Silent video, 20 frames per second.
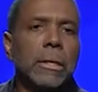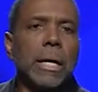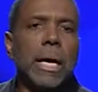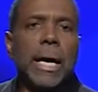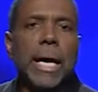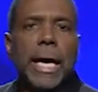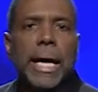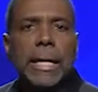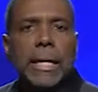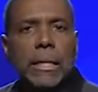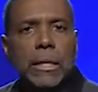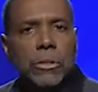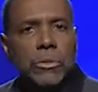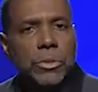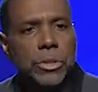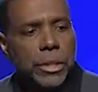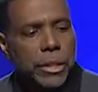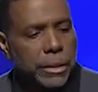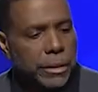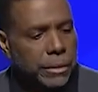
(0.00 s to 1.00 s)

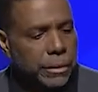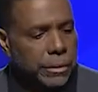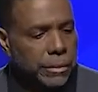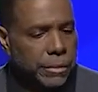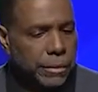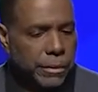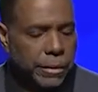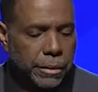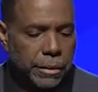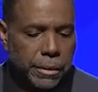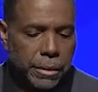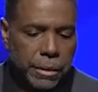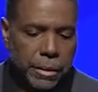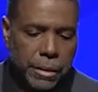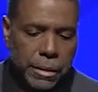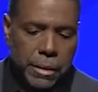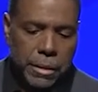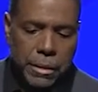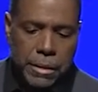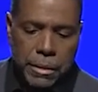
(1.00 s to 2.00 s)
Hallelujah.
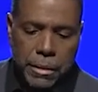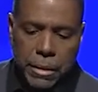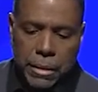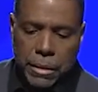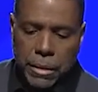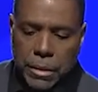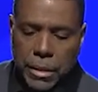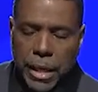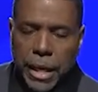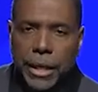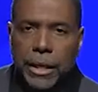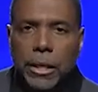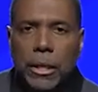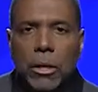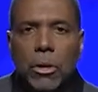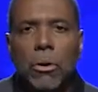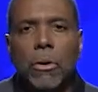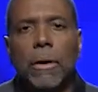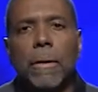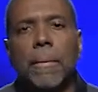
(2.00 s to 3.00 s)
Thank you,
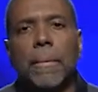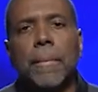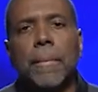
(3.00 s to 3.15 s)
Lord.